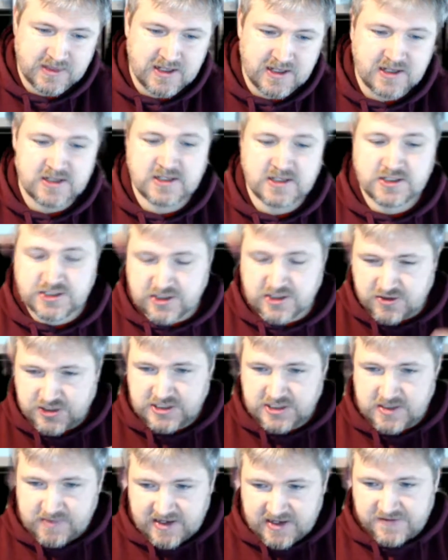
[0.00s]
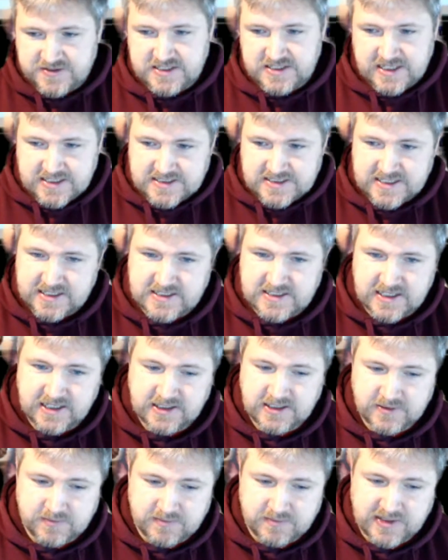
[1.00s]
So just a bit of scene setting,
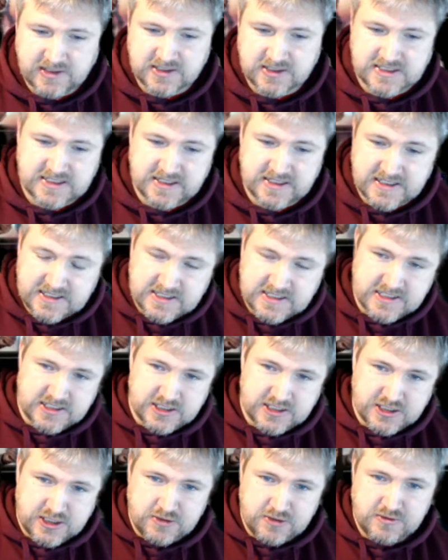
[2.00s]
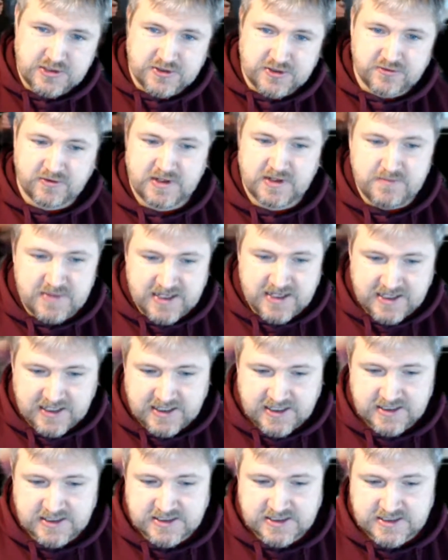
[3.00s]
because this is a 2 to 3 minute
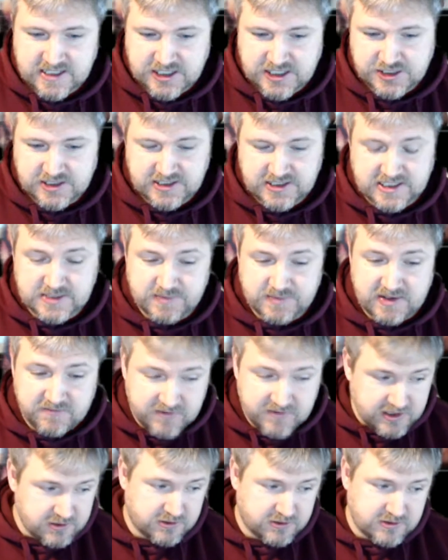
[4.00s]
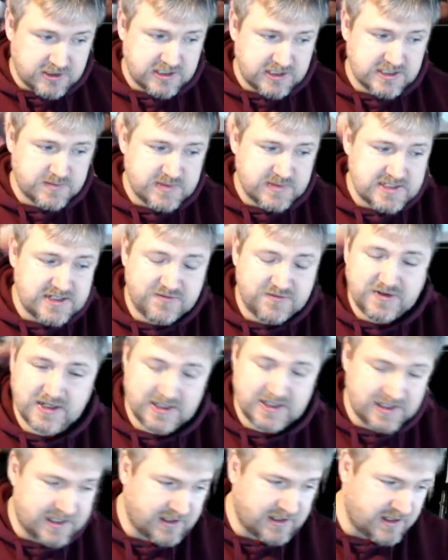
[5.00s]
session that's been recorded
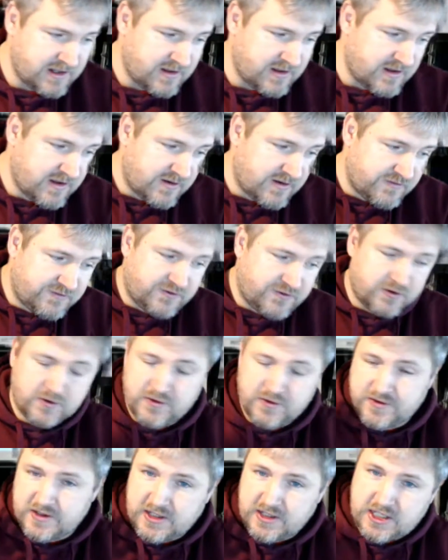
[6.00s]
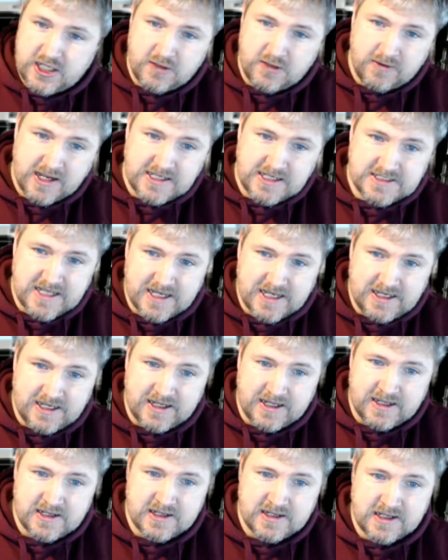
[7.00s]
specifically for the QA Daily
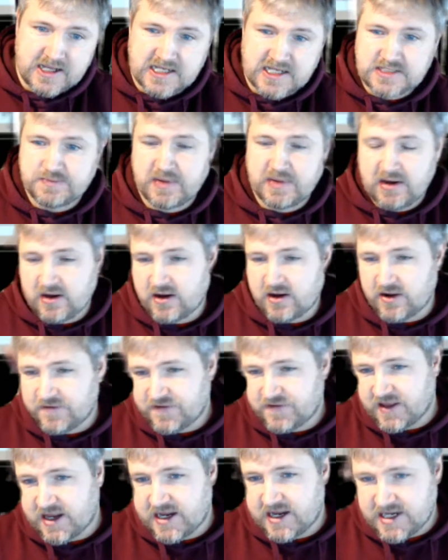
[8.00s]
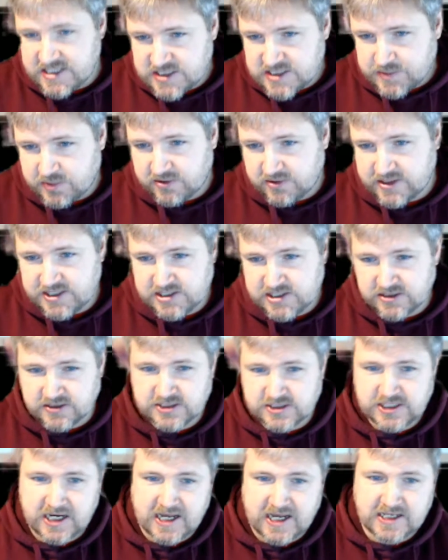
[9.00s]
as part of their inspirational
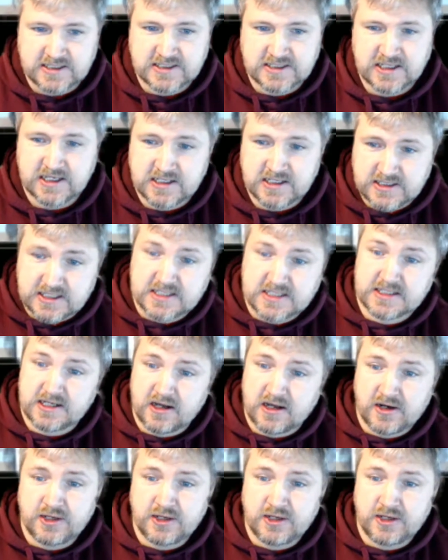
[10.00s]
chats to start you